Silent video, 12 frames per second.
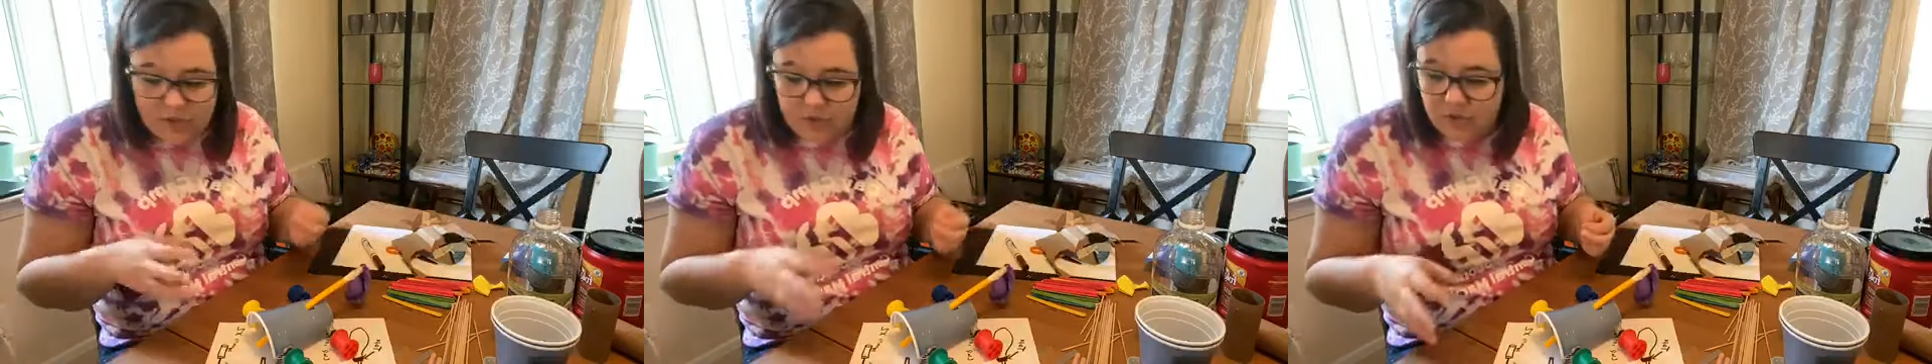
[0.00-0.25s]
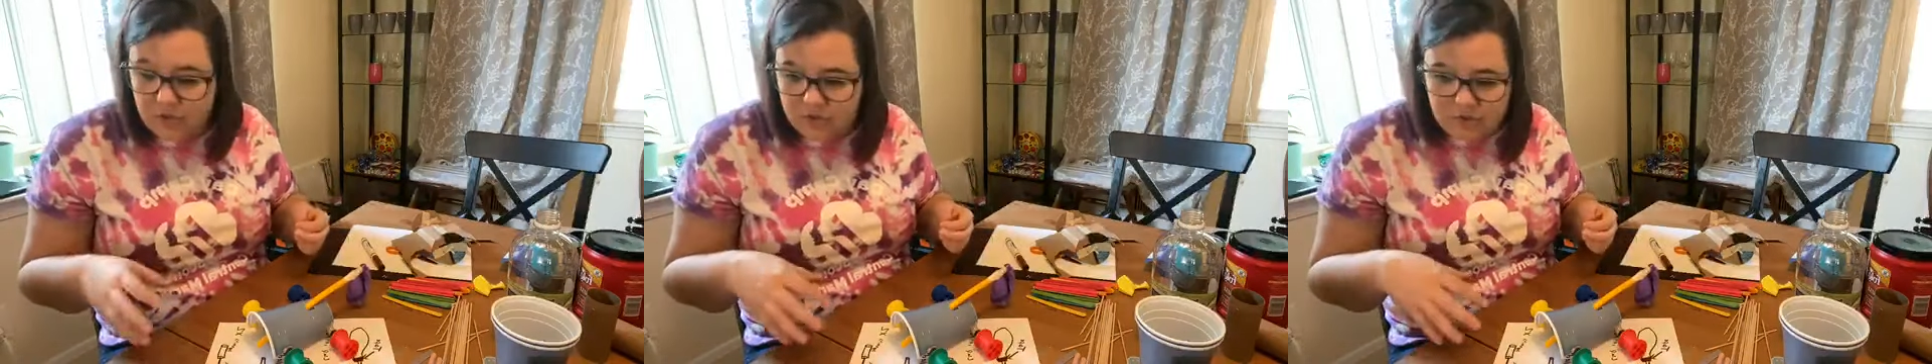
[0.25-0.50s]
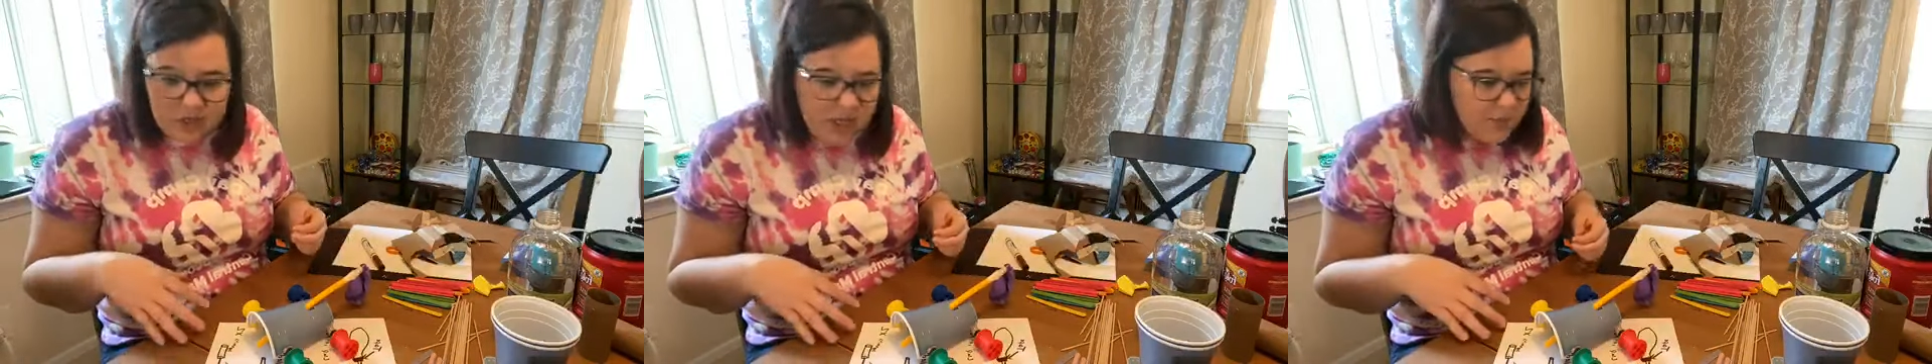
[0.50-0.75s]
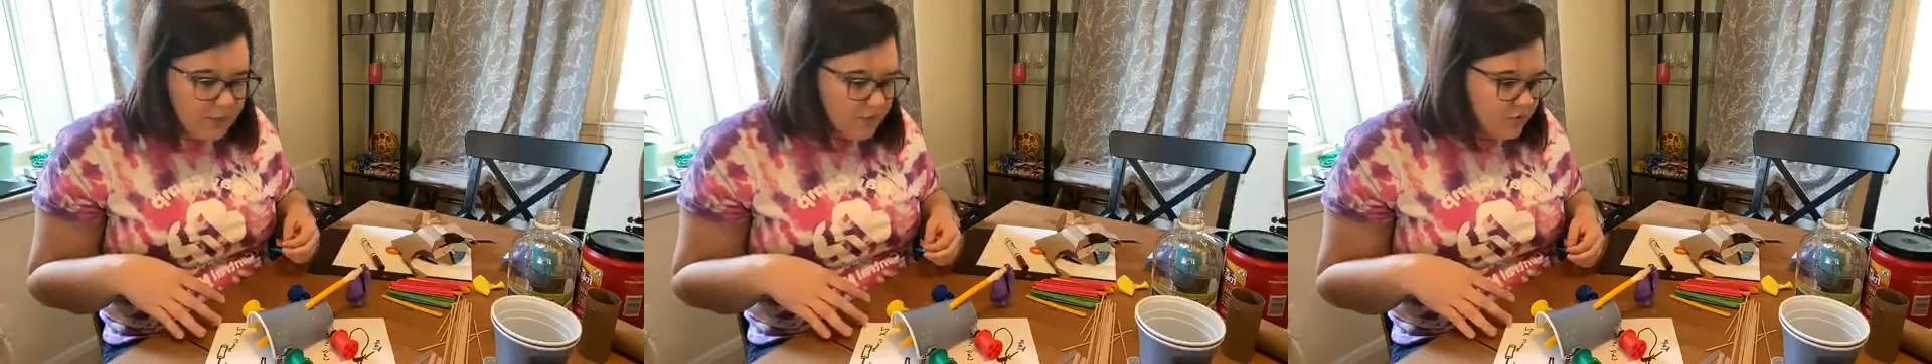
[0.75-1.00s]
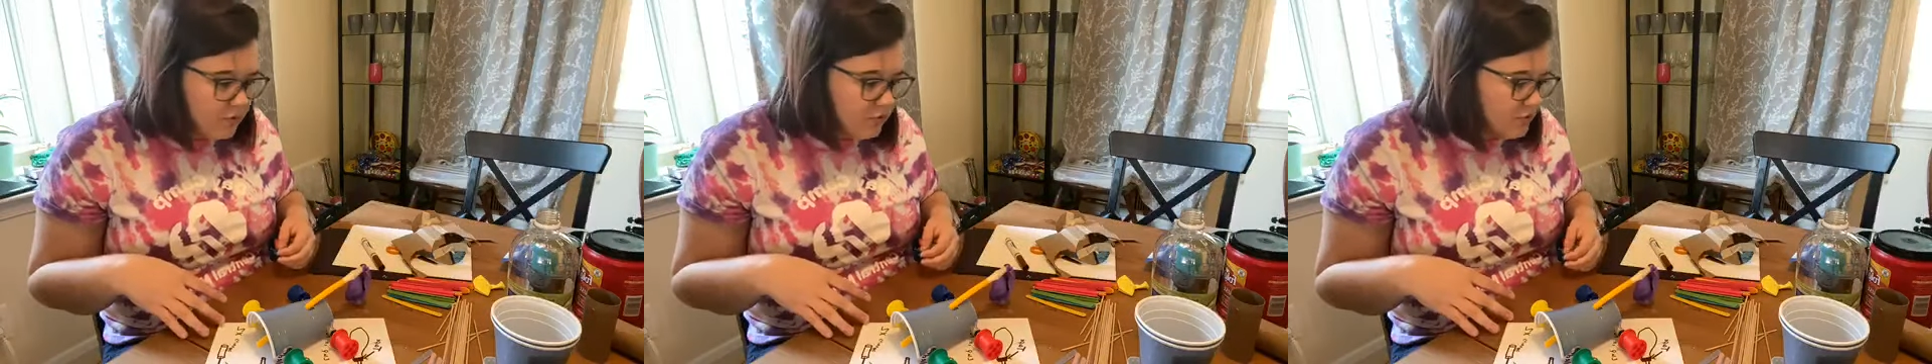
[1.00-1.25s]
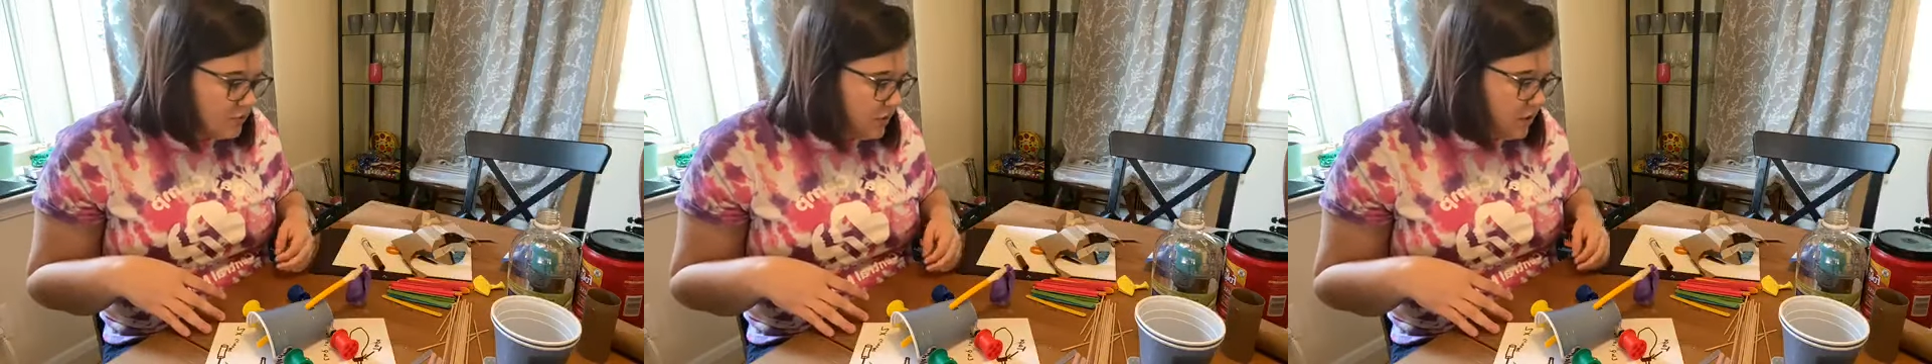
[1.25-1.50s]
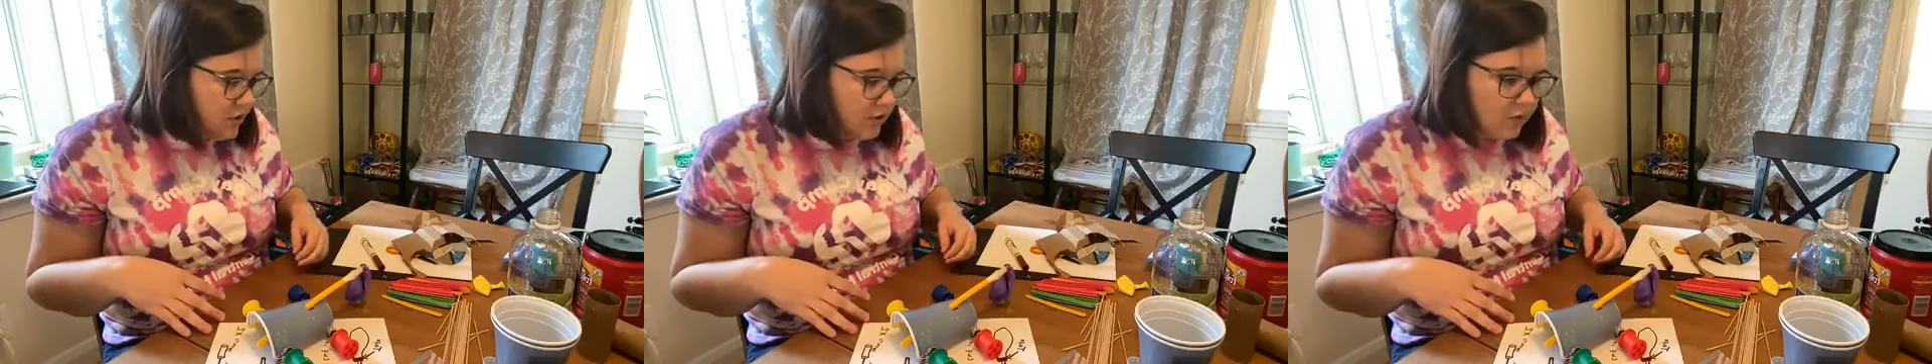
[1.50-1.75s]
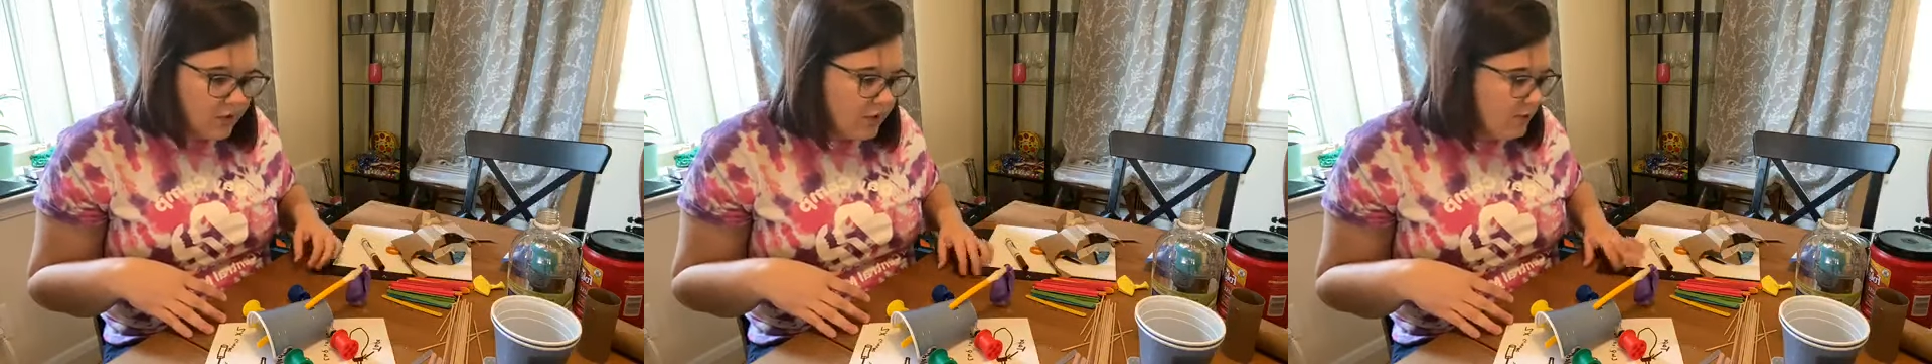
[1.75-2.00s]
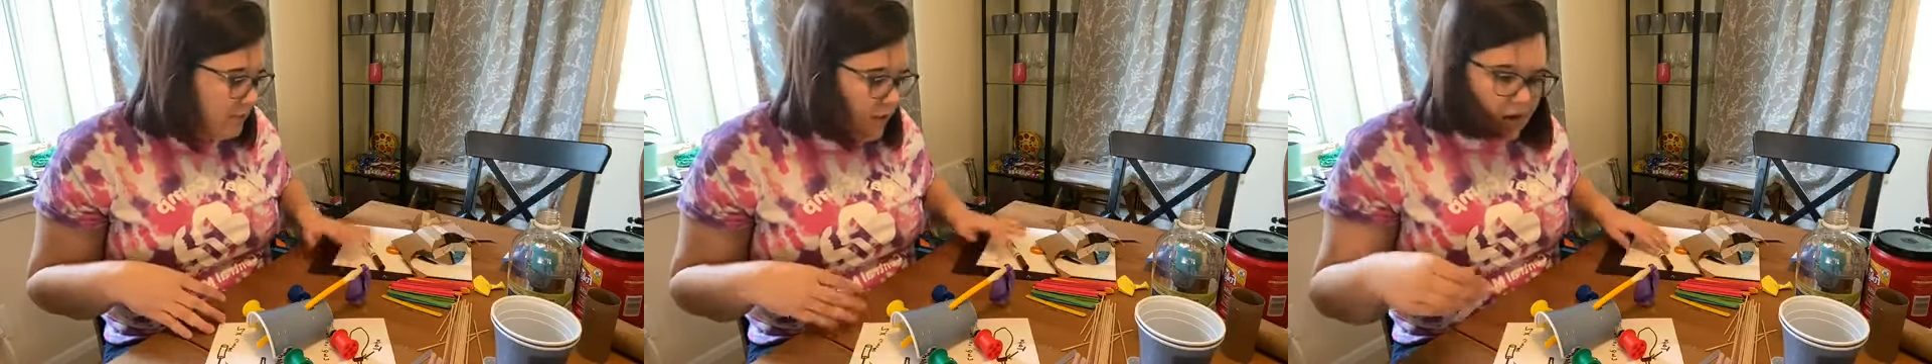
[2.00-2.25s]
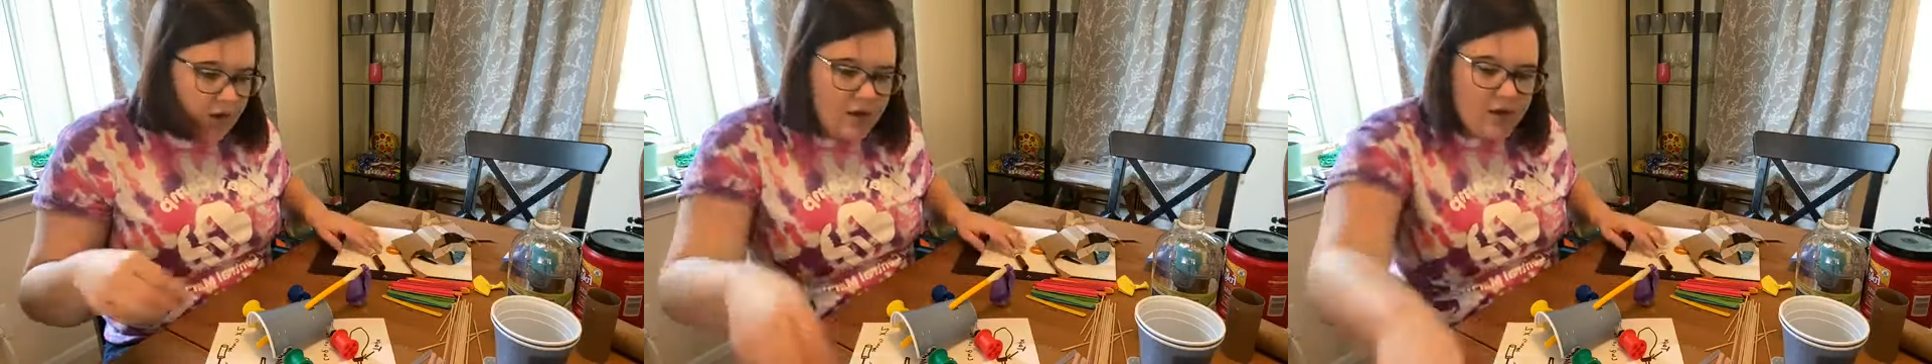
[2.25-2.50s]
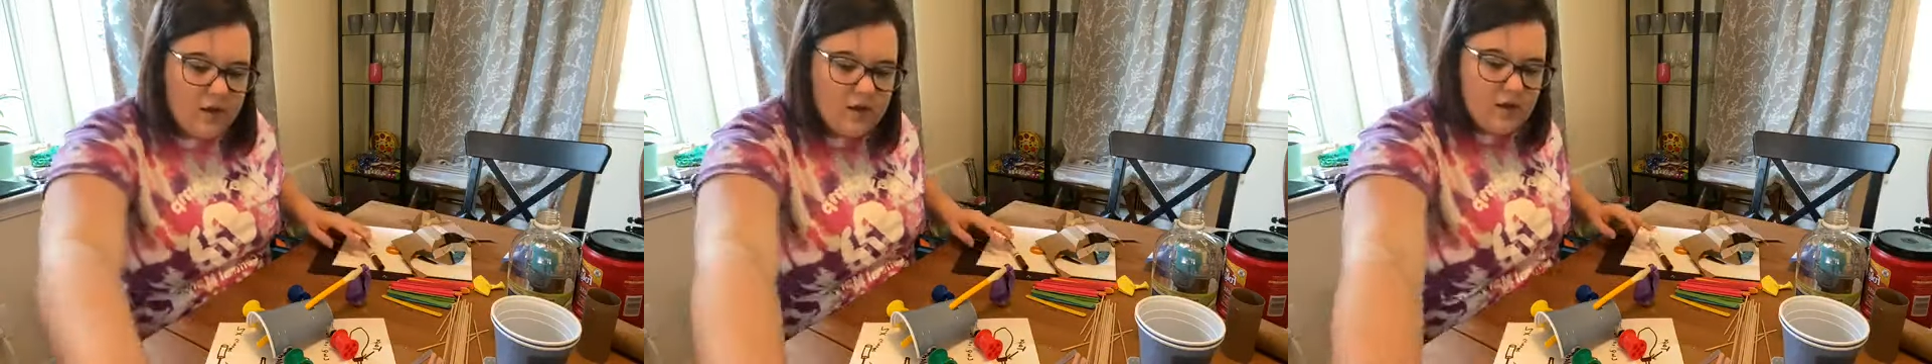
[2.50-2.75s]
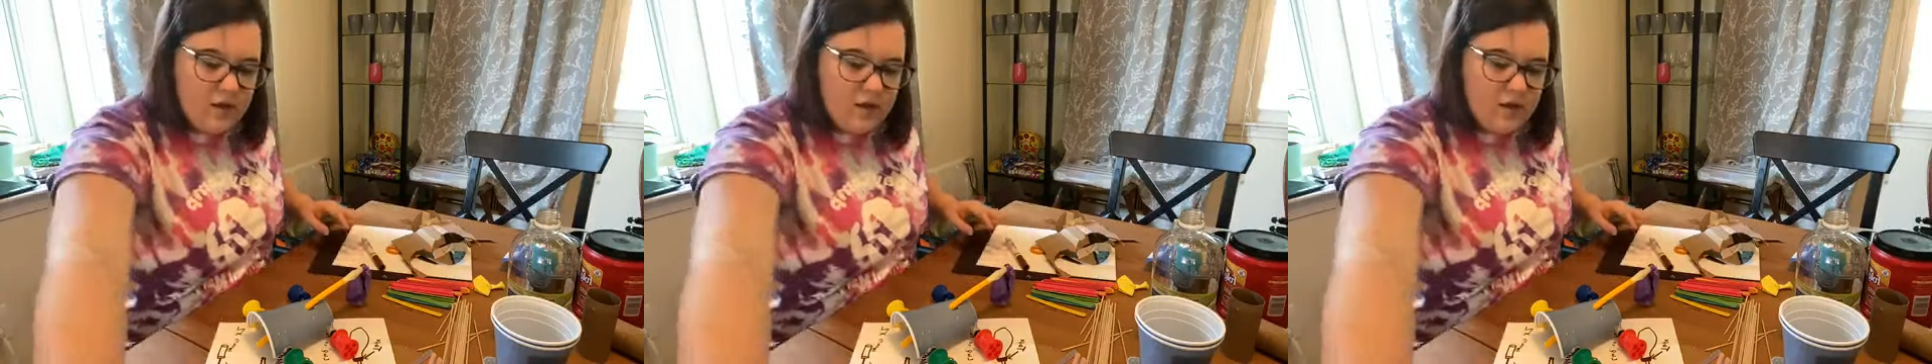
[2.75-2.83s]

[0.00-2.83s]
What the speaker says: to just use tape to secure my